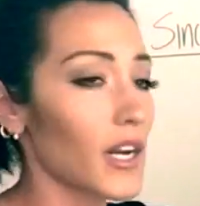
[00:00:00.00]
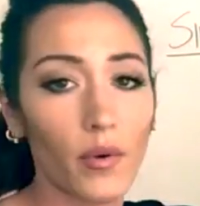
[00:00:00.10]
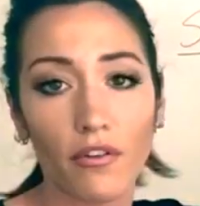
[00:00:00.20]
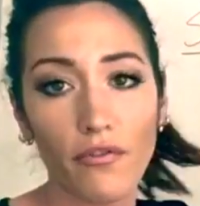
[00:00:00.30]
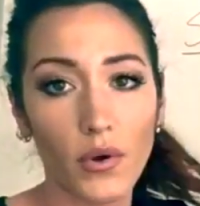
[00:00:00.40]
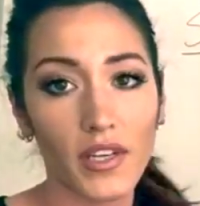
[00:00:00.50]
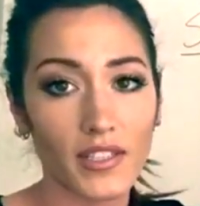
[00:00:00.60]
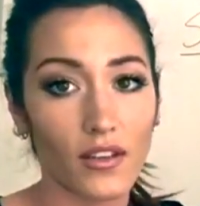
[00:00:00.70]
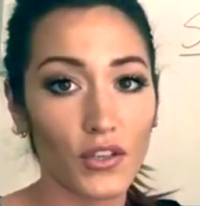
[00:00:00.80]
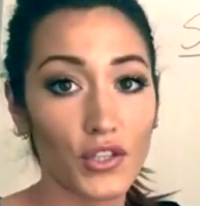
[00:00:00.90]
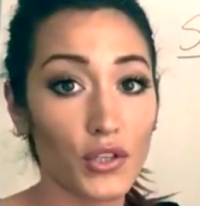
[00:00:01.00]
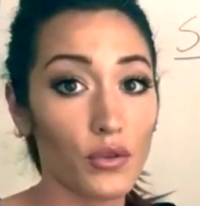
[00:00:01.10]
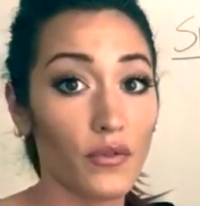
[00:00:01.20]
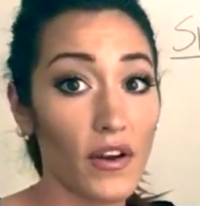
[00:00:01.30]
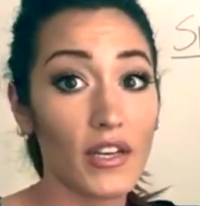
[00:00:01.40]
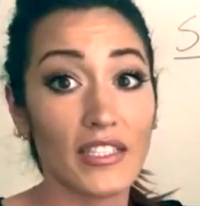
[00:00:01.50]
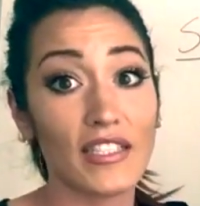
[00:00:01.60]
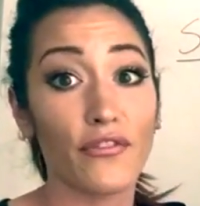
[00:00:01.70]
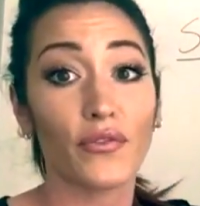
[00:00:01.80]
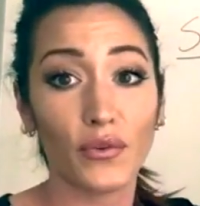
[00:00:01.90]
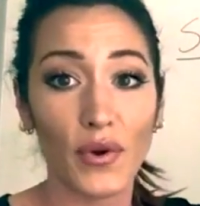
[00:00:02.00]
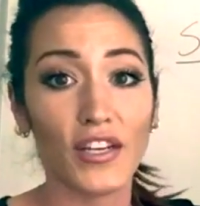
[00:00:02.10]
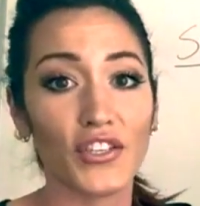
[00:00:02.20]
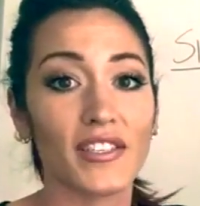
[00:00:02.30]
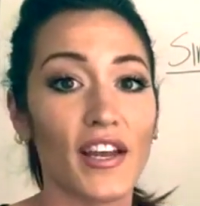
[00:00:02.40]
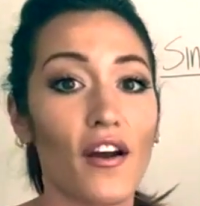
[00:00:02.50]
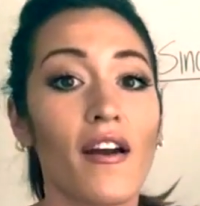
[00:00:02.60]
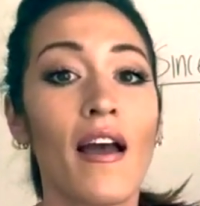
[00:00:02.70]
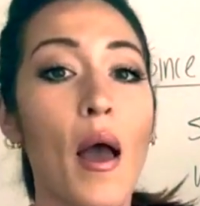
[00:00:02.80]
I want to focus in on two very different ranges here.